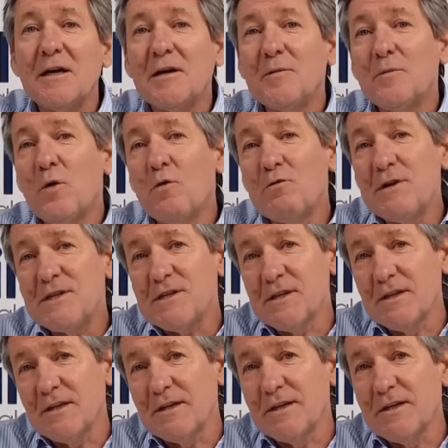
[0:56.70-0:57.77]
More
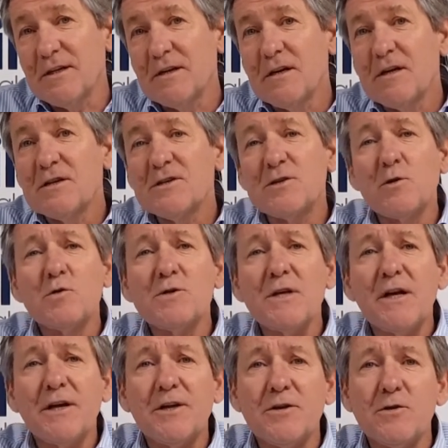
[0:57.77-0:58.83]
recently, stores
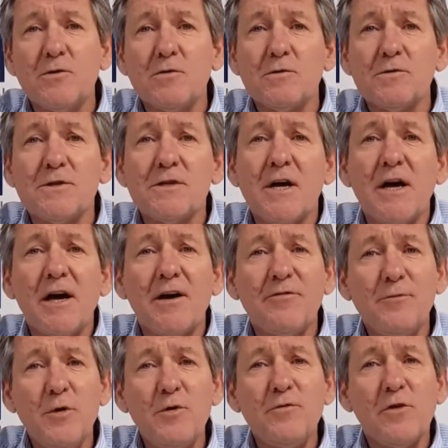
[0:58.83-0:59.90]
like yours have
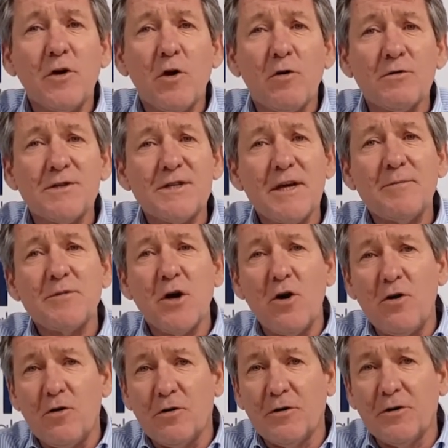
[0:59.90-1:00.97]
moved the concept
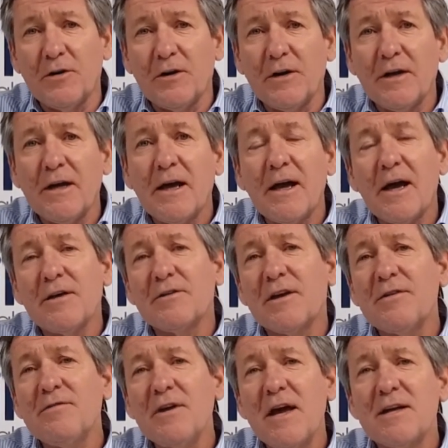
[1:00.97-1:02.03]
on and
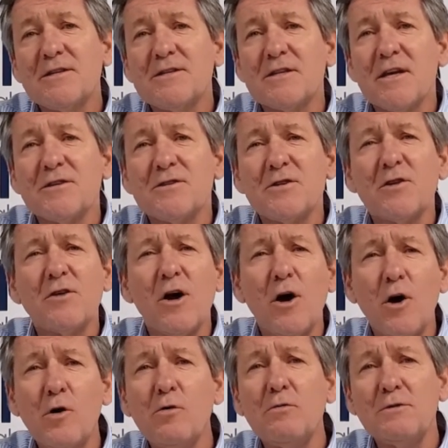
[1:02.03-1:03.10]
given headsets to the
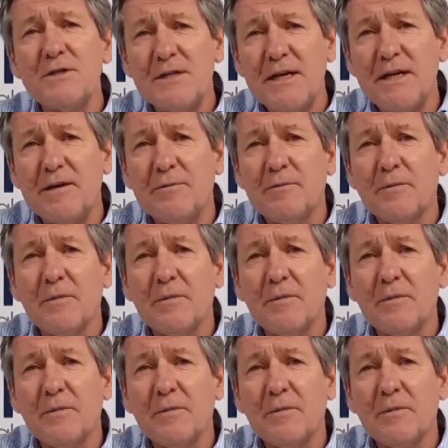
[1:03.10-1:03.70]
whole team